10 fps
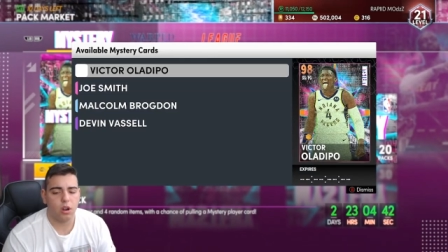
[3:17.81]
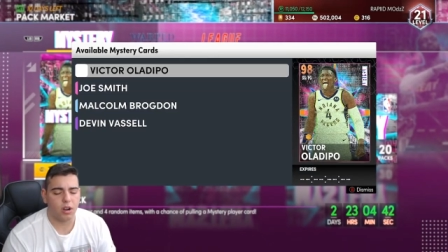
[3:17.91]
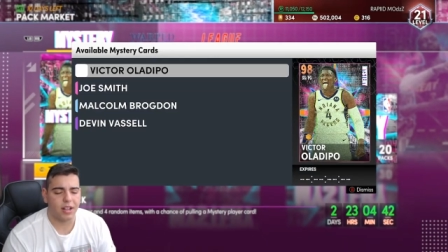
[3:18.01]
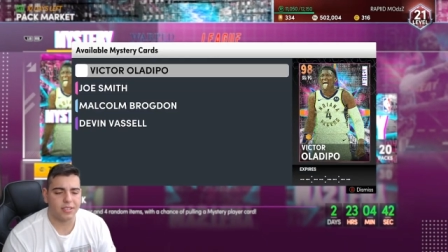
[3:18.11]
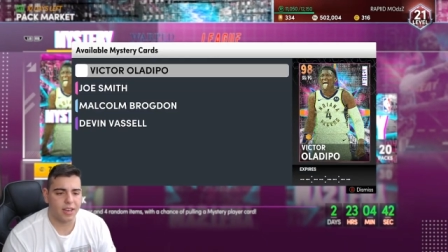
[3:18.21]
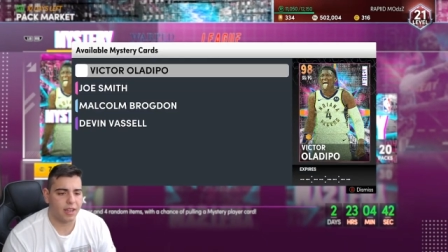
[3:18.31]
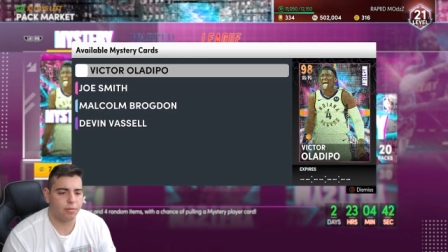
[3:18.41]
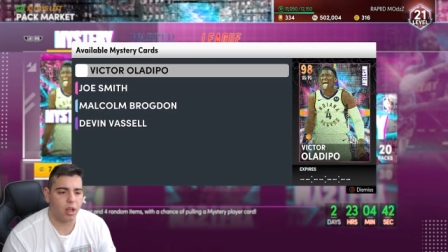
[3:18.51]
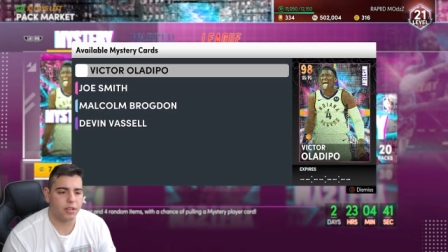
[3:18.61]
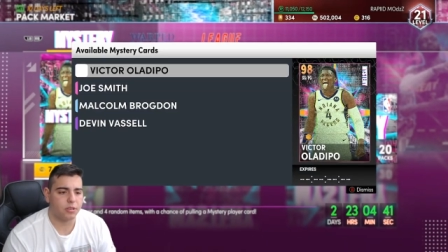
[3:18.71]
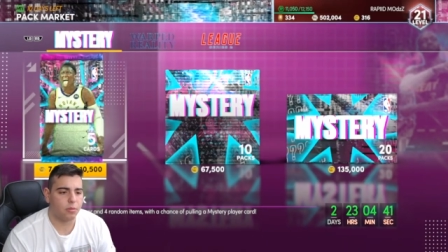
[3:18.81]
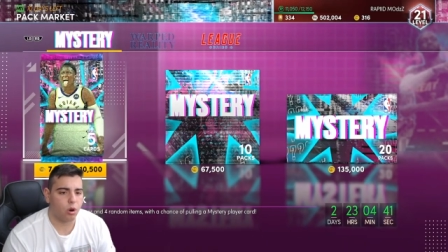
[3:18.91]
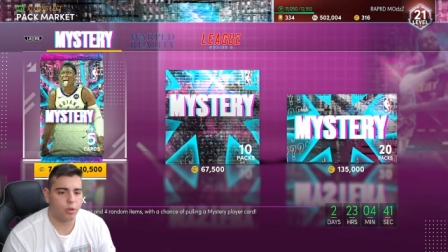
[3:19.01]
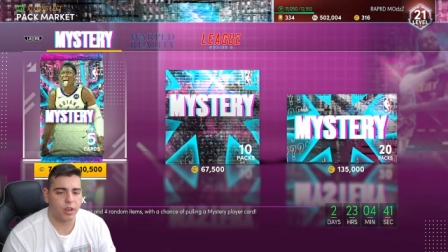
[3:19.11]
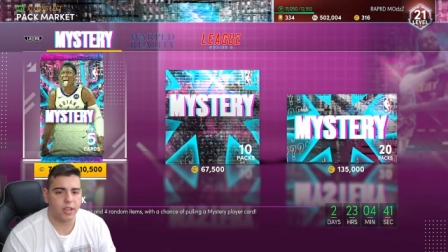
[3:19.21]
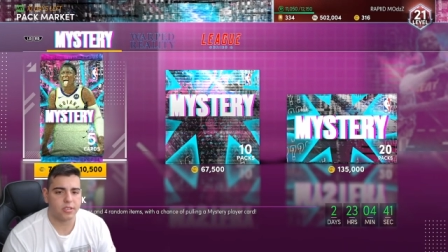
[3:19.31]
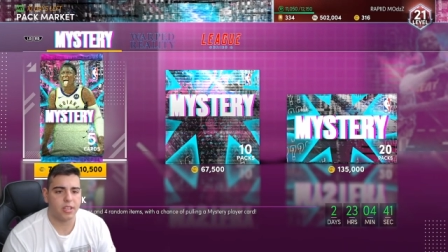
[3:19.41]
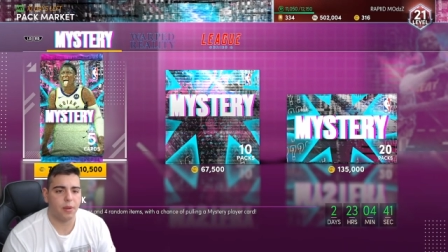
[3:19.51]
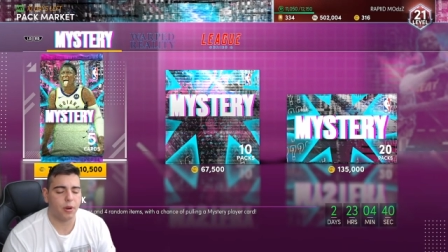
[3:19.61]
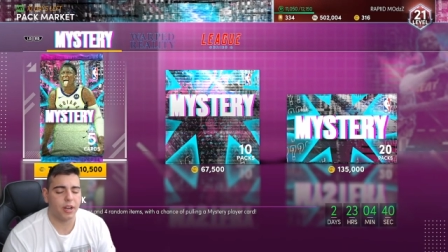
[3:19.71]
Or not today, probably tomorrow, the next
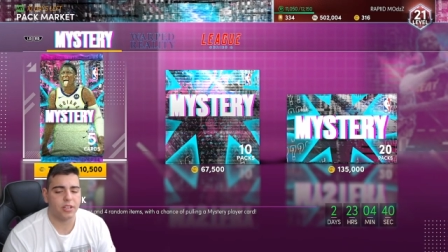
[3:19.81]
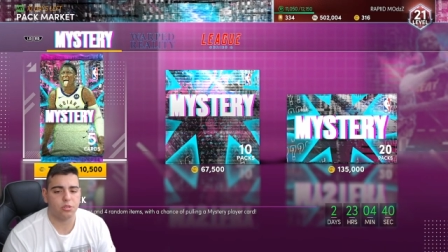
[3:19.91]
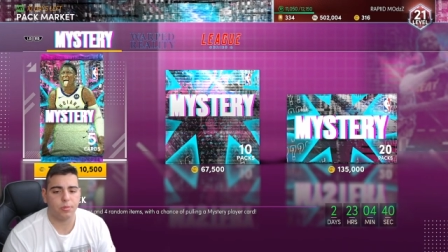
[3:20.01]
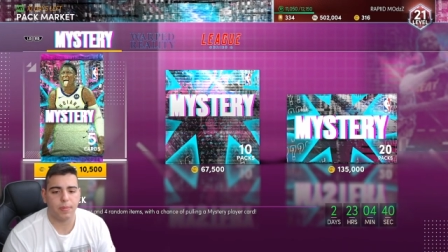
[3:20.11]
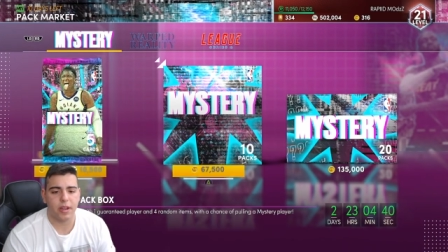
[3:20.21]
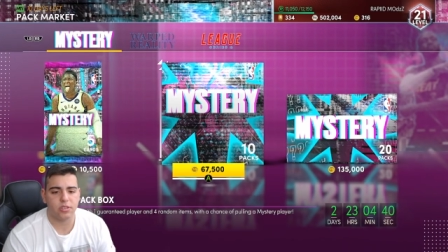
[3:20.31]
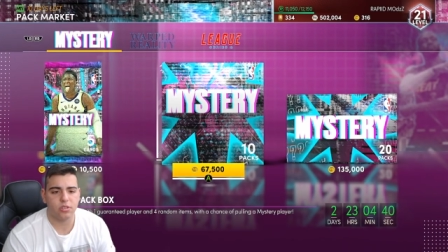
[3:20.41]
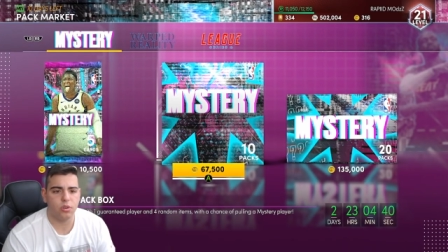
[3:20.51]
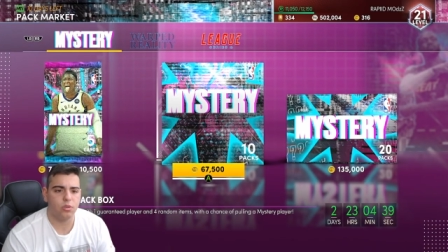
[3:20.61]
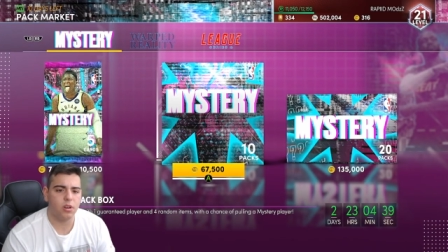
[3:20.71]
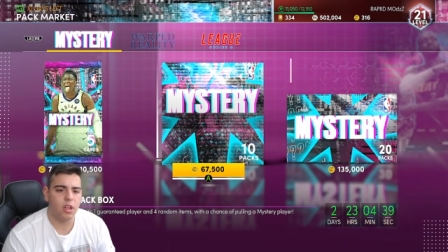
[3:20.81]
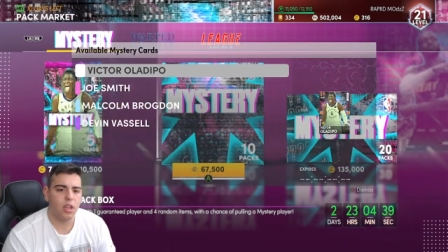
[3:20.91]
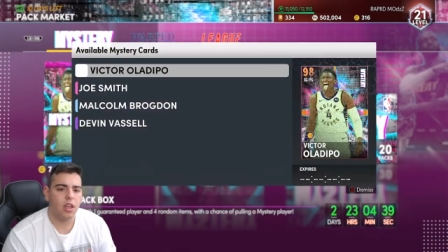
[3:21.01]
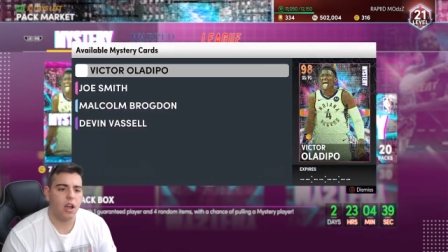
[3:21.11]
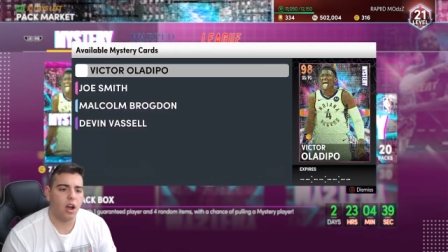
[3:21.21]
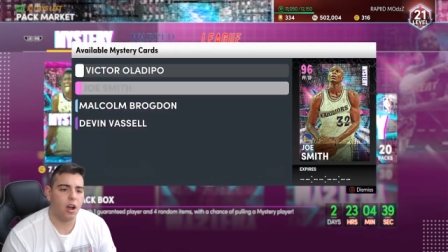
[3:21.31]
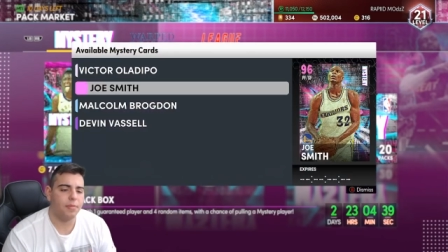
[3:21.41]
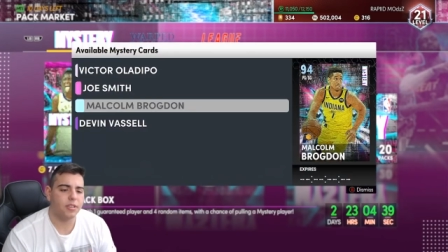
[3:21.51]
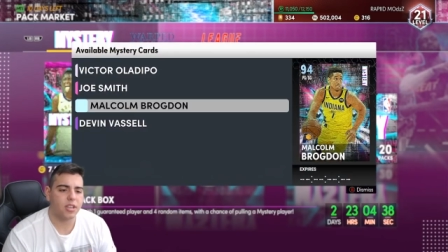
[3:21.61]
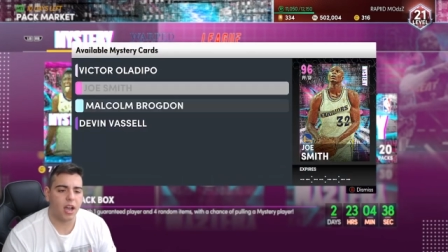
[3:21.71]
day. We're going to get super packs soon.
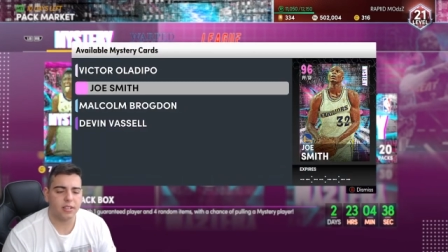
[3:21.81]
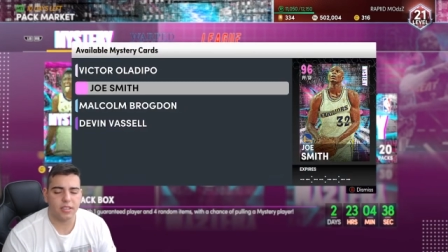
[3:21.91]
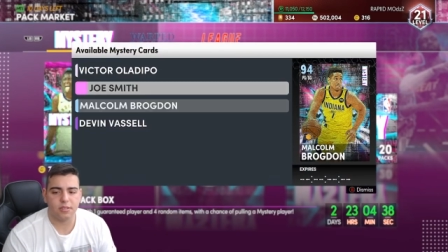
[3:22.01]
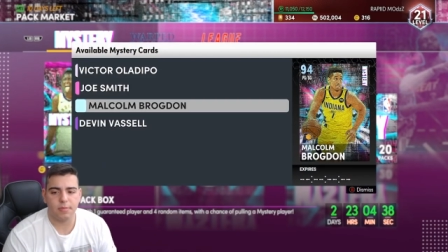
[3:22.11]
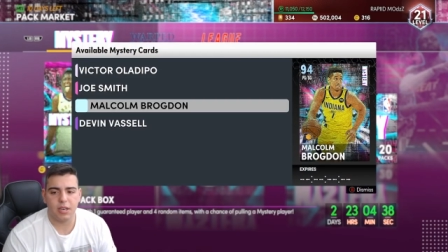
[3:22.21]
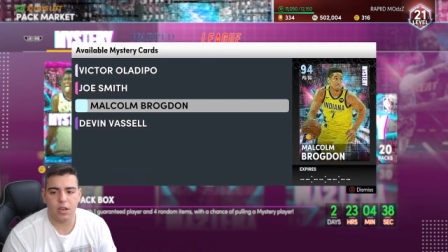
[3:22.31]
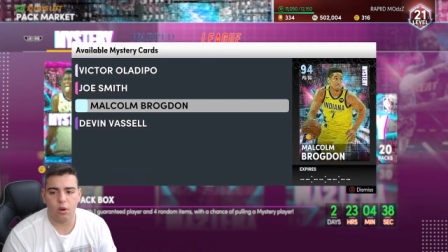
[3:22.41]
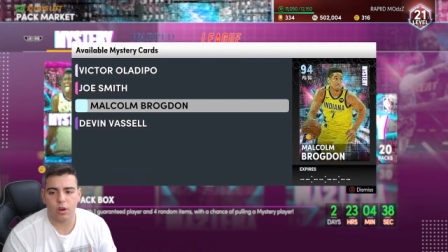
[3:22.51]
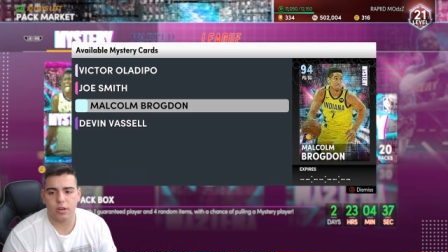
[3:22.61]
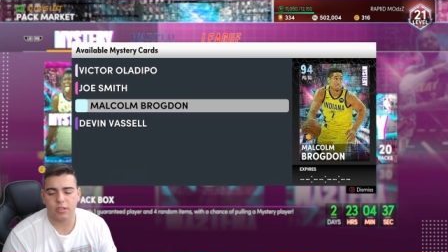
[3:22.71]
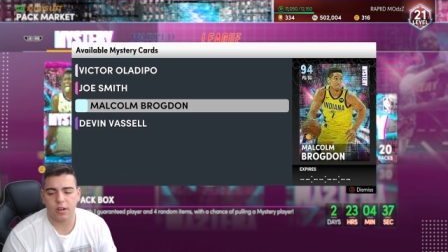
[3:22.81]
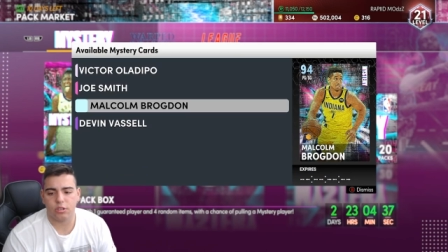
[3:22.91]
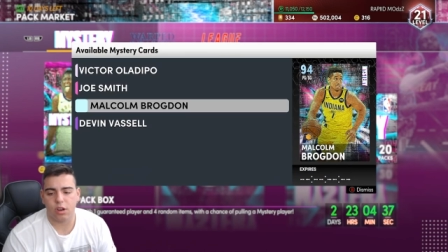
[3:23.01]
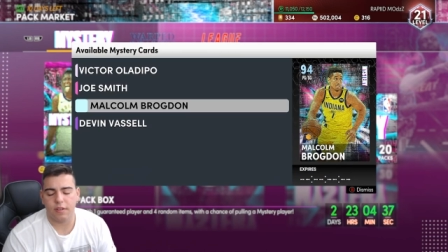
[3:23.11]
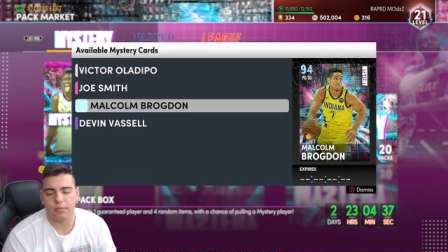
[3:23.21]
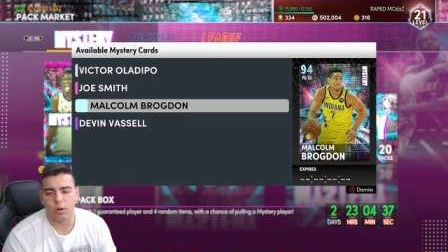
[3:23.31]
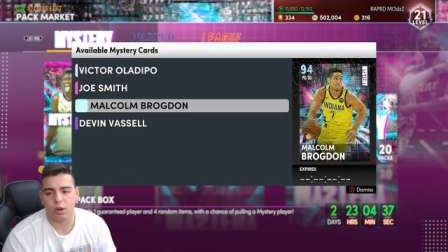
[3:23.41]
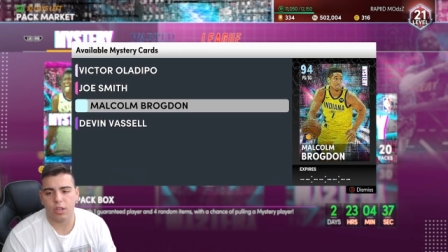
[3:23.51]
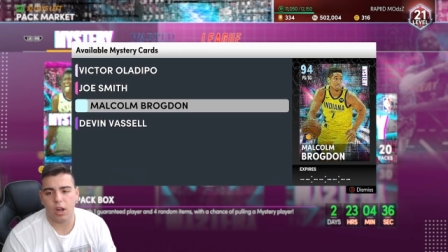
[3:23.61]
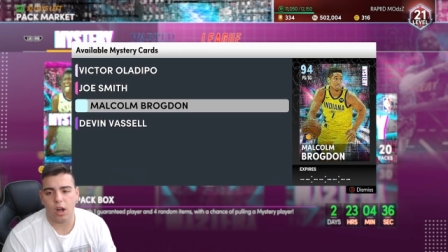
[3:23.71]
Um, this content's mediocre. It's going to drive the
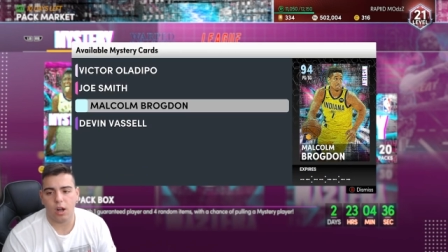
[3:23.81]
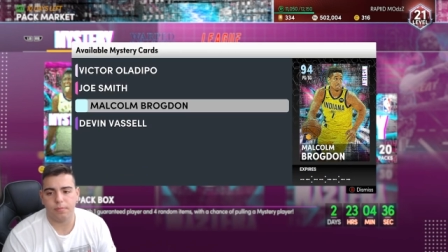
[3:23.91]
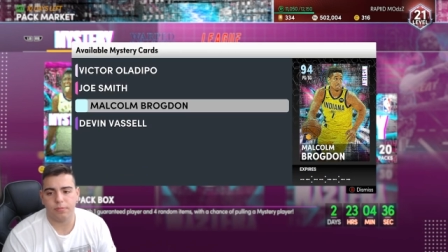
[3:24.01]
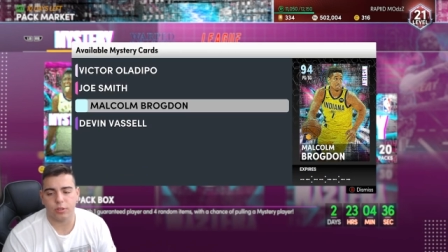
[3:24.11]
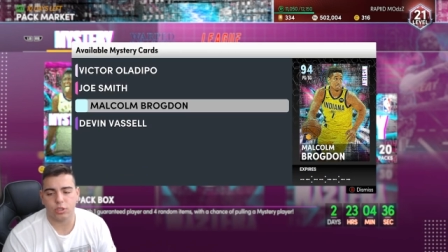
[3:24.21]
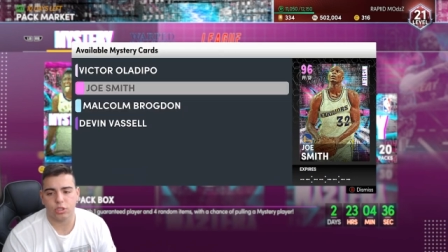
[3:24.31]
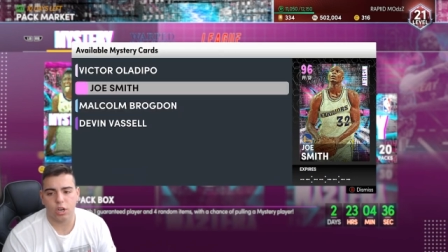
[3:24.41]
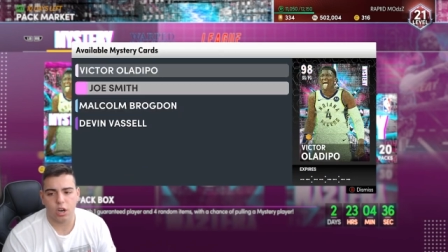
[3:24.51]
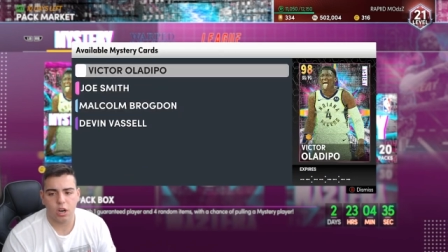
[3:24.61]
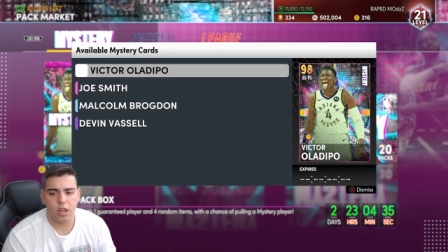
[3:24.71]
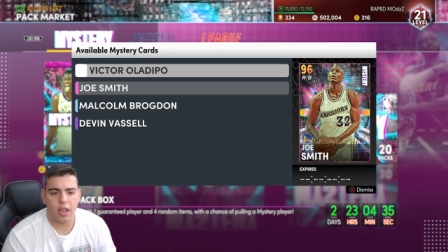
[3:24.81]
market up for sure.